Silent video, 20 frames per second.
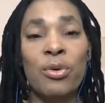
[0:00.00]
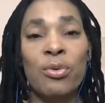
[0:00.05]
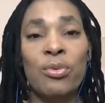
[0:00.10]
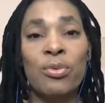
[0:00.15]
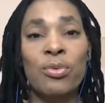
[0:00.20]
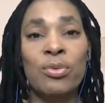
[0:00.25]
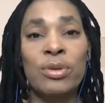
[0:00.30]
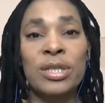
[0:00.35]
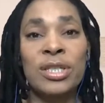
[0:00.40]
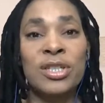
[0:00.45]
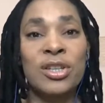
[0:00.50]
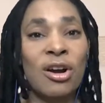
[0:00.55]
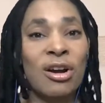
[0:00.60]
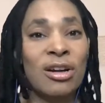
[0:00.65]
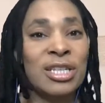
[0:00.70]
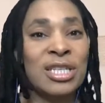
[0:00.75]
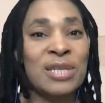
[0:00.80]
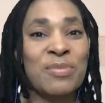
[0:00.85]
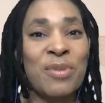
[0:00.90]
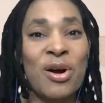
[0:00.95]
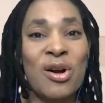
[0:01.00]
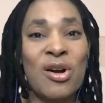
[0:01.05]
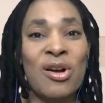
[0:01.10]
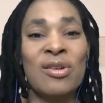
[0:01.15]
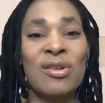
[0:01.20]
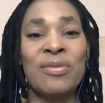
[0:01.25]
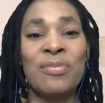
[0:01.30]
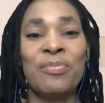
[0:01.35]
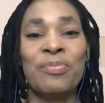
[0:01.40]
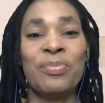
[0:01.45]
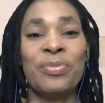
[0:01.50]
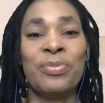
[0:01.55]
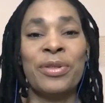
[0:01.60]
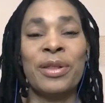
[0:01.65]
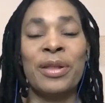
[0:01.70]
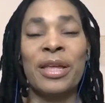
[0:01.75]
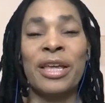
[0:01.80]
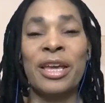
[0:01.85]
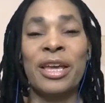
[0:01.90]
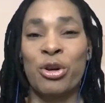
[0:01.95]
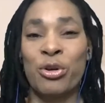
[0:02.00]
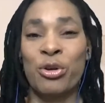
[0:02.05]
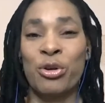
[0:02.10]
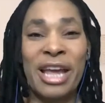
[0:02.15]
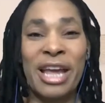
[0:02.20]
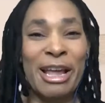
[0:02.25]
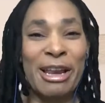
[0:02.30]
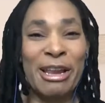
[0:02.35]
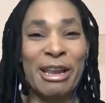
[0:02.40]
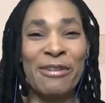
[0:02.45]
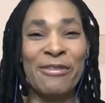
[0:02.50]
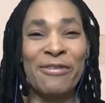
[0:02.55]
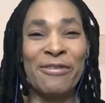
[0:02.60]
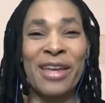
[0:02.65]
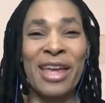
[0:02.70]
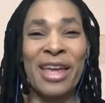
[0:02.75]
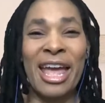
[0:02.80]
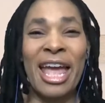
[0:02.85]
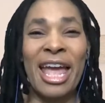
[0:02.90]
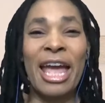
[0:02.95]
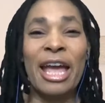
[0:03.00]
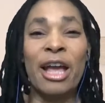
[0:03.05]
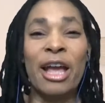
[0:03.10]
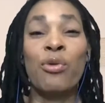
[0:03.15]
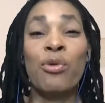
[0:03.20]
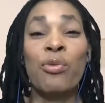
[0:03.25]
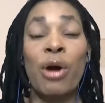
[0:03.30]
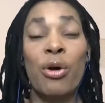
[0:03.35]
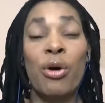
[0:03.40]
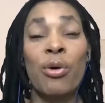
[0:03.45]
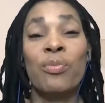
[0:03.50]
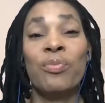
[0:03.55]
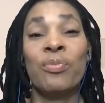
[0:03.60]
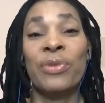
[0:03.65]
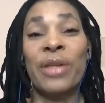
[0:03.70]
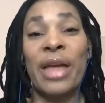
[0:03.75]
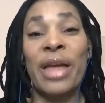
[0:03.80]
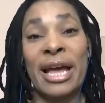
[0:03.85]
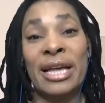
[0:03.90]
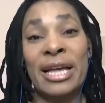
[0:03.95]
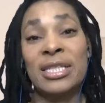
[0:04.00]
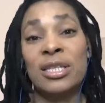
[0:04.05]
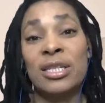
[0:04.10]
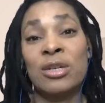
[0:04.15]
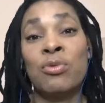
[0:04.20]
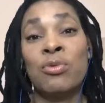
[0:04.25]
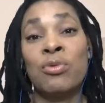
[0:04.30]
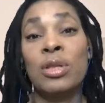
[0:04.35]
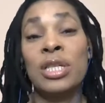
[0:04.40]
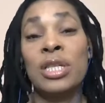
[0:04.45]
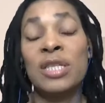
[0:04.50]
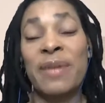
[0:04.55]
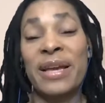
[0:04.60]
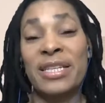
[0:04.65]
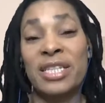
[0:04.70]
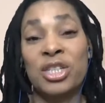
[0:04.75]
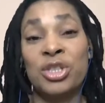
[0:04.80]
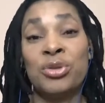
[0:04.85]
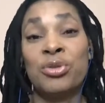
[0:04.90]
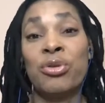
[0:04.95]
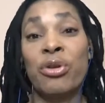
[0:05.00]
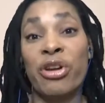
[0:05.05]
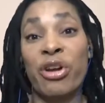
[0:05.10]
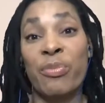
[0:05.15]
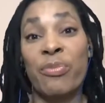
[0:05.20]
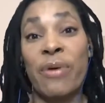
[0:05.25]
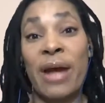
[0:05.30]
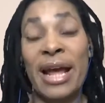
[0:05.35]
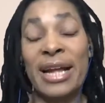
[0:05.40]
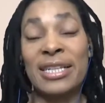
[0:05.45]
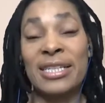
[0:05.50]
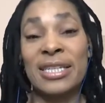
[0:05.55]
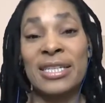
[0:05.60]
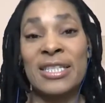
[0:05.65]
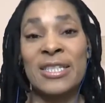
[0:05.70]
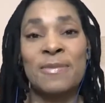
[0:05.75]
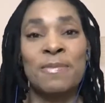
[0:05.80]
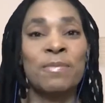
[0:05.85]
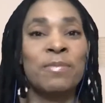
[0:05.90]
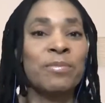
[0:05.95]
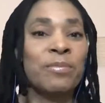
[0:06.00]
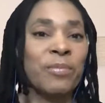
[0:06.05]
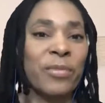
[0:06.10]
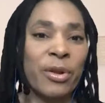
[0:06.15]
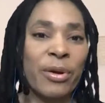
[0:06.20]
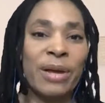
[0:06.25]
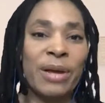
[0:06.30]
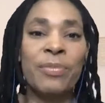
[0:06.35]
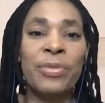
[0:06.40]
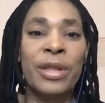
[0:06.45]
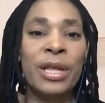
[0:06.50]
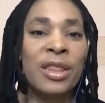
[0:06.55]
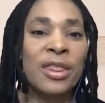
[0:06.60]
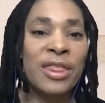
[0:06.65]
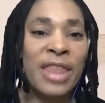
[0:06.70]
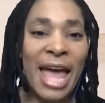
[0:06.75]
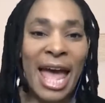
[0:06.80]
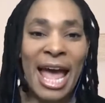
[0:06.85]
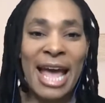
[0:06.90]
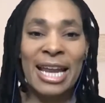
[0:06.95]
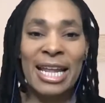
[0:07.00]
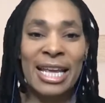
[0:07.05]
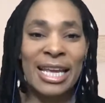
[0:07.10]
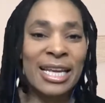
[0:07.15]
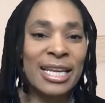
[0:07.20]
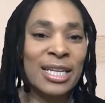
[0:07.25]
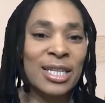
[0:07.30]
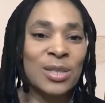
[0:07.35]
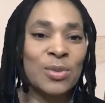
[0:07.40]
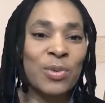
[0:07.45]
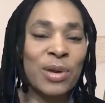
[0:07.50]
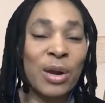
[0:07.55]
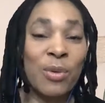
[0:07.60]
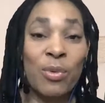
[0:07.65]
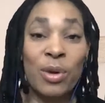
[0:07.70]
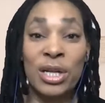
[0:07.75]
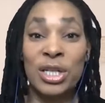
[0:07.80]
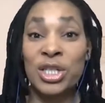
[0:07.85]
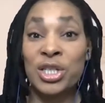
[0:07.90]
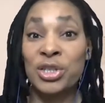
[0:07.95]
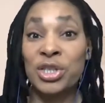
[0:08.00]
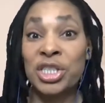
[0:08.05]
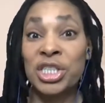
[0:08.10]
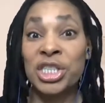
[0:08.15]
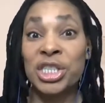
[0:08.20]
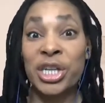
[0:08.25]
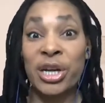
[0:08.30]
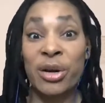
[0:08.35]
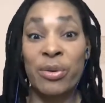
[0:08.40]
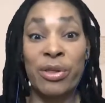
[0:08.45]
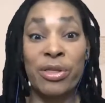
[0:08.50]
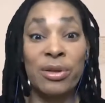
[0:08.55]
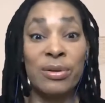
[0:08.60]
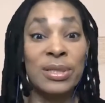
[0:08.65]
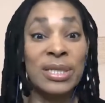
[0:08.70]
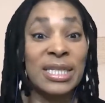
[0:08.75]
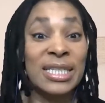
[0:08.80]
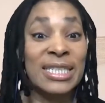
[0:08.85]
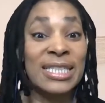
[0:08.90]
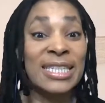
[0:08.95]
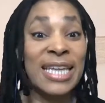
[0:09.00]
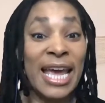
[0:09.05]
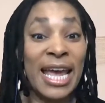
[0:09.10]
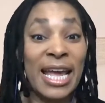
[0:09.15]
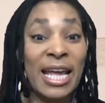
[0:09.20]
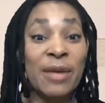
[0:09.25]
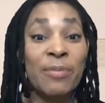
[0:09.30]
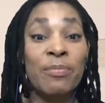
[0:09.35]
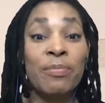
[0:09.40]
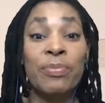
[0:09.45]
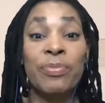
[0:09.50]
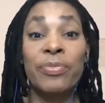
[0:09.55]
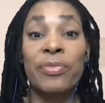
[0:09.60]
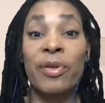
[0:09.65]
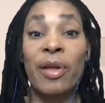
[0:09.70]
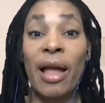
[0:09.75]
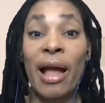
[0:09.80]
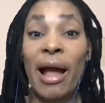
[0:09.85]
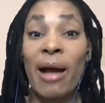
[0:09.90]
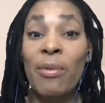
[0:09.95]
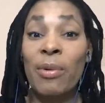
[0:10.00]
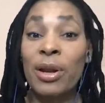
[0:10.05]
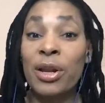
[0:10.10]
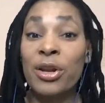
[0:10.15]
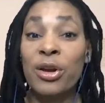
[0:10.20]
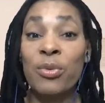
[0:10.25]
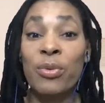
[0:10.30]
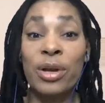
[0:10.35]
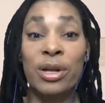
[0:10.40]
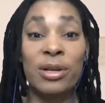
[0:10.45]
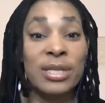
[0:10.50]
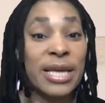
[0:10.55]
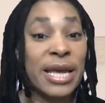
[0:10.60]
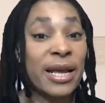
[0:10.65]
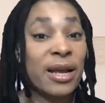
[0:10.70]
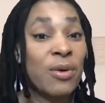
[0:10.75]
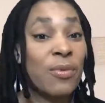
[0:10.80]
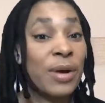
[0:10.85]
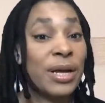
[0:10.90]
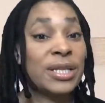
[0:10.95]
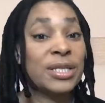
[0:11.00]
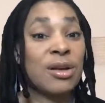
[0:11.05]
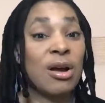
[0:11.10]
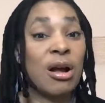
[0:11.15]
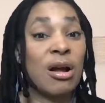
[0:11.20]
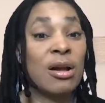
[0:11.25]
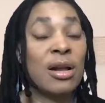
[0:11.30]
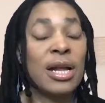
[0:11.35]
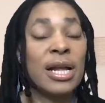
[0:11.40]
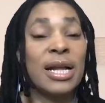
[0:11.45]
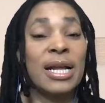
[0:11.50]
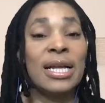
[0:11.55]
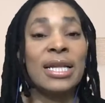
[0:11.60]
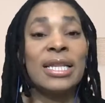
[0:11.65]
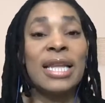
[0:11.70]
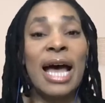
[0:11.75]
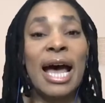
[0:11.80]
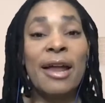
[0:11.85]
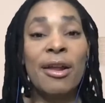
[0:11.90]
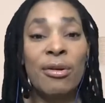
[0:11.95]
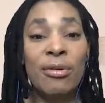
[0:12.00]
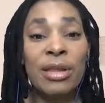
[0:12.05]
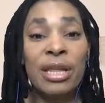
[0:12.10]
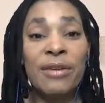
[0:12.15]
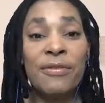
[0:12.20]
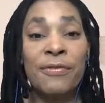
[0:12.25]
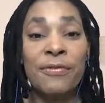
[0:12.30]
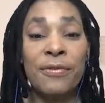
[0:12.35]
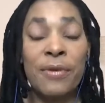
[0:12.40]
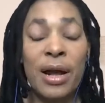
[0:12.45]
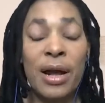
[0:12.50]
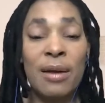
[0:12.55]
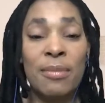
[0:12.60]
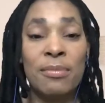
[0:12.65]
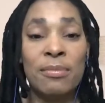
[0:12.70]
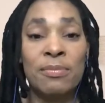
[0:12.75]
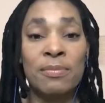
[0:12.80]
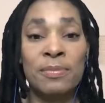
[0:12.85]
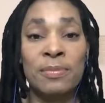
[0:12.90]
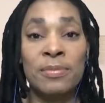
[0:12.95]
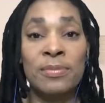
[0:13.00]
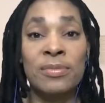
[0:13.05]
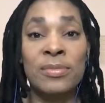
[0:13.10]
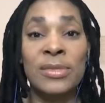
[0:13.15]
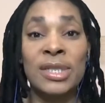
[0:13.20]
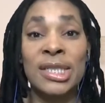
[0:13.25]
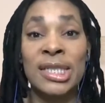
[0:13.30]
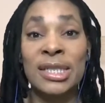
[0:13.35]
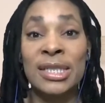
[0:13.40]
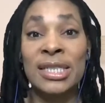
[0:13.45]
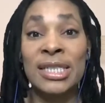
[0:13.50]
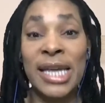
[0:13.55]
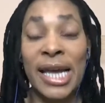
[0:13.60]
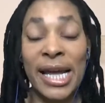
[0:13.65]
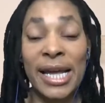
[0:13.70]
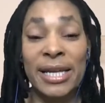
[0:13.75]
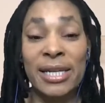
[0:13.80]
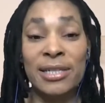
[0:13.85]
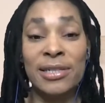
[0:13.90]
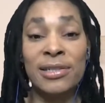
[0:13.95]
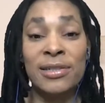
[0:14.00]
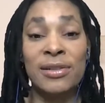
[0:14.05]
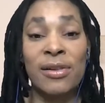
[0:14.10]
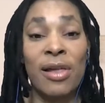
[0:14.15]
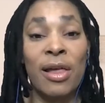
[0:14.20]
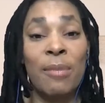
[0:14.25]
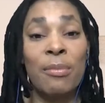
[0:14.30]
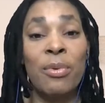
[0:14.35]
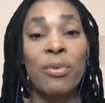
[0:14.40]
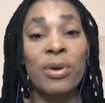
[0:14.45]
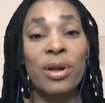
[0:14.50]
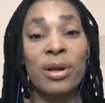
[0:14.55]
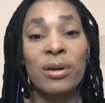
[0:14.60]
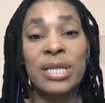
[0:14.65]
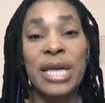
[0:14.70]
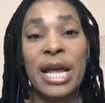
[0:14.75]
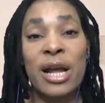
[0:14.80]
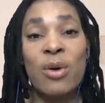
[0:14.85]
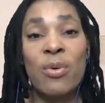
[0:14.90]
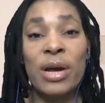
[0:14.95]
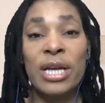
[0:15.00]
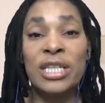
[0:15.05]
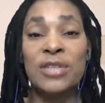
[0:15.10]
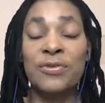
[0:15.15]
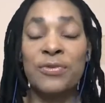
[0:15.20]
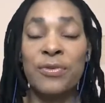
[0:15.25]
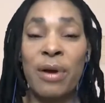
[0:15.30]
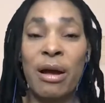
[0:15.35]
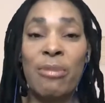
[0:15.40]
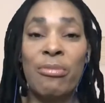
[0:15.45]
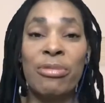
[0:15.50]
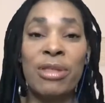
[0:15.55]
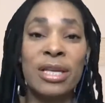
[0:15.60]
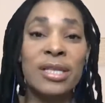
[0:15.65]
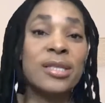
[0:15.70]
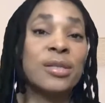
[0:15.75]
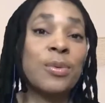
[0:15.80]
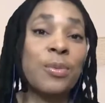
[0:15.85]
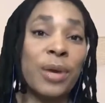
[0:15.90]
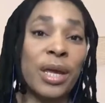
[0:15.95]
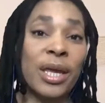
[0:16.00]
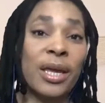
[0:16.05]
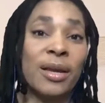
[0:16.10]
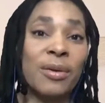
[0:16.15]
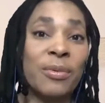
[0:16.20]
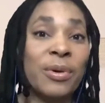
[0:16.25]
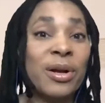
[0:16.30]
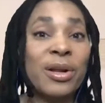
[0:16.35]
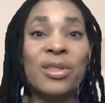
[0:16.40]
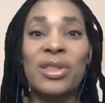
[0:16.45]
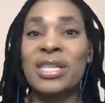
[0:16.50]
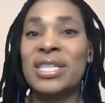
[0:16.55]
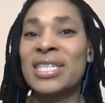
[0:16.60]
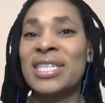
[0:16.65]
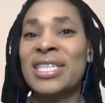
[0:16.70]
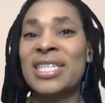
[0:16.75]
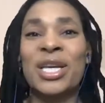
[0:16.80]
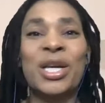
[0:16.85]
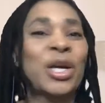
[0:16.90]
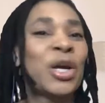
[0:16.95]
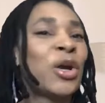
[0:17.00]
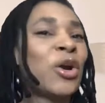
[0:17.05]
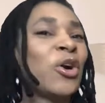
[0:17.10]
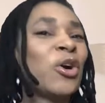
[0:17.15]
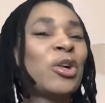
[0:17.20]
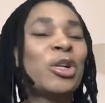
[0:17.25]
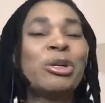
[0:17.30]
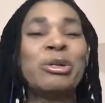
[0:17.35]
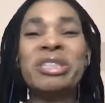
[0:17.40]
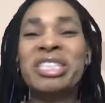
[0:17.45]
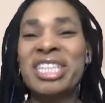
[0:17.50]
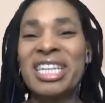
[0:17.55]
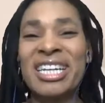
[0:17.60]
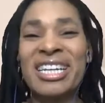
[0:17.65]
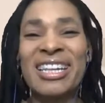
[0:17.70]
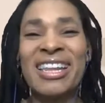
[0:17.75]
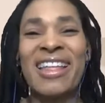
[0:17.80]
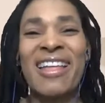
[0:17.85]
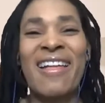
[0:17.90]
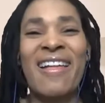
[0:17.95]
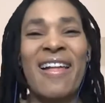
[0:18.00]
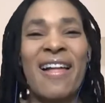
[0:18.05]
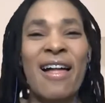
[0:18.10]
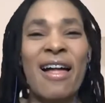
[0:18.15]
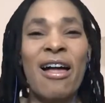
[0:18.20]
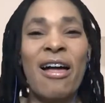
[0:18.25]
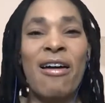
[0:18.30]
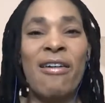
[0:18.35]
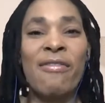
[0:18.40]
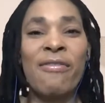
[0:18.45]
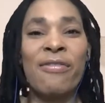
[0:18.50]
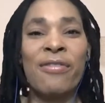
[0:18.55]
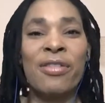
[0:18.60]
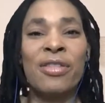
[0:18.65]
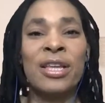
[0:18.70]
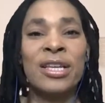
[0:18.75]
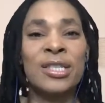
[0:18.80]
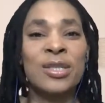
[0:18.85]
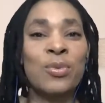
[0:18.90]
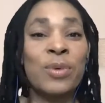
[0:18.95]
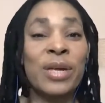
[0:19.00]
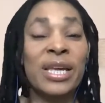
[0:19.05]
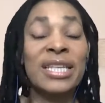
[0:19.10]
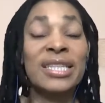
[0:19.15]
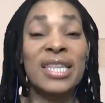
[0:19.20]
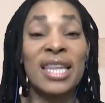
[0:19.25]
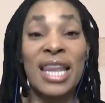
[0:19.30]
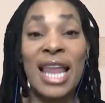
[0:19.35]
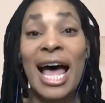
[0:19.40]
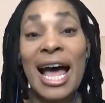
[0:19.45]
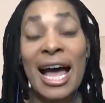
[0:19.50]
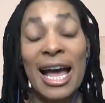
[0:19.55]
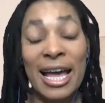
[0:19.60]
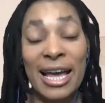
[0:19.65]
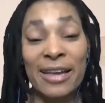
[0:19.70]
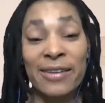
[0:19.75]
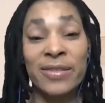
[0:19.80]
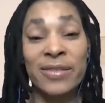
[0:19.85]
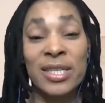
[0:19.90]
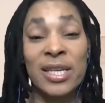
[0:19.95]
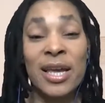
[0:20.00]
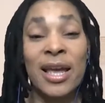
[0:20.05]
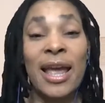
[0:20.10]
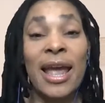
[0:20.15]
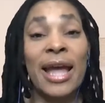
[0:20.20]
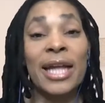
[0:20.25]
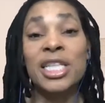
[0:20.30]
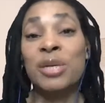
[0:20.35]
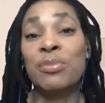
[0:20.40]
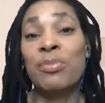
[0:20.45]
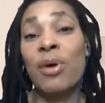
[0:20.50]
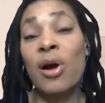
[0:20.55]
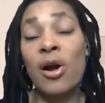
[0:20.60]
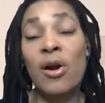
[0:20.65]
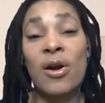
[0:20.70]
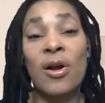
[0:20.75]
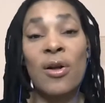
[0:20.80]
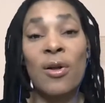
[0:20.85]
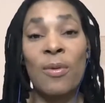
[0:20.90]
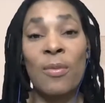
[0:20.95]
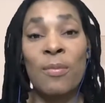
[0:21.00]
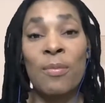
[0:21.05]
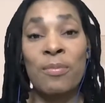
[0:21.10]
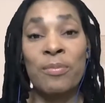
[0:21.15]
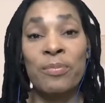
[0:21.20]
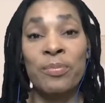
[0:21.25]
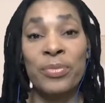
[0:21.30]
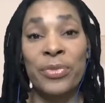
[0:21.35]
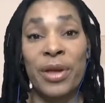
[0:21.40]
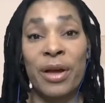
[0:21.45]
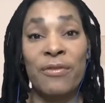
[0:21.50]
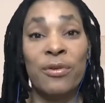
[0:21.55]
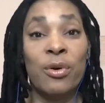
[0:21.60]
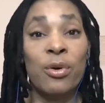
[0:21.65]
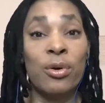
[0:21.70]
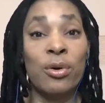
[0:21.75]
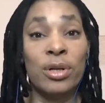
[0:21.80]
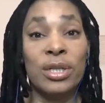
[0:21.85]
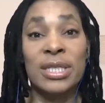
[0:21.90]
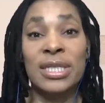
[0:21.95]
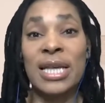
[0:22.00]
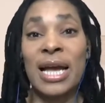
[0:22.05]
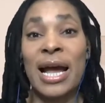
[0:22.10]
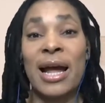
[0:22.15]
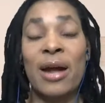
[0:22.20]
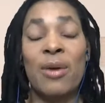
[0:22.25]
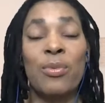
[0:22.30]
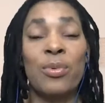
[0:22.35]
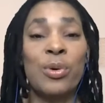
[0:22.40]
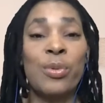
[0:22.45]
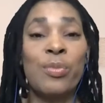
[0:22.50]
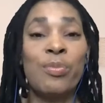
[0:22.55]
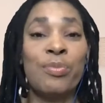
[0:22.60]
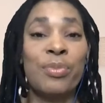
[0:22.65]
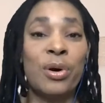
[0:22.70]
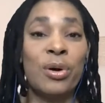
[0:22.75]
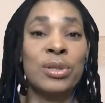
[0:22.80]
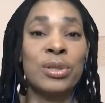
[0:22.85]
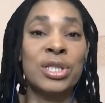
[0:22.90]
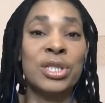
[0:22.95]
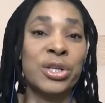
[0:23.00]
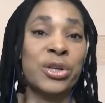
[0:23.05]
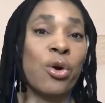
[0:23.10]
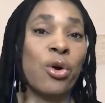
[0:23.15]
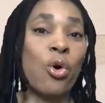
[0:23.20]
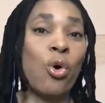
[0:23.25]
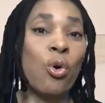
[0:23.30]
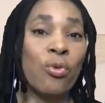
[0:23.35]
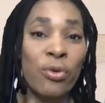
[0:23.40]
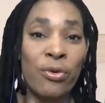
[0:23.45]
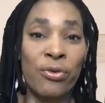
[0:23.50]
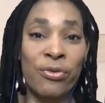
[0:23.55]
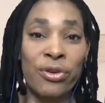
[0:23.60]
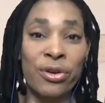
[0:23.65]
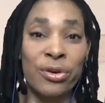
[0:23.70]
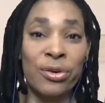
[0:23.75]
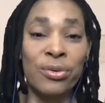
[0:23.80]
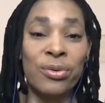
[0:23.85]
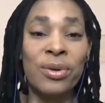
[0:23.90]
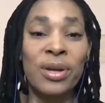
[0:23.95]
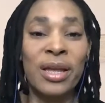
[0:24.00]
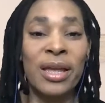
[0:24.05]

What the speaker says: start small, get creative, and grow the space as you grow your practice. All right. That is what I wanted to share with you today. I want to know what your takeaways are, not only from today, but what are your takeaways from this week, where this is the conclusion of this week's lives. And tomorrow, of course, I will post an overview,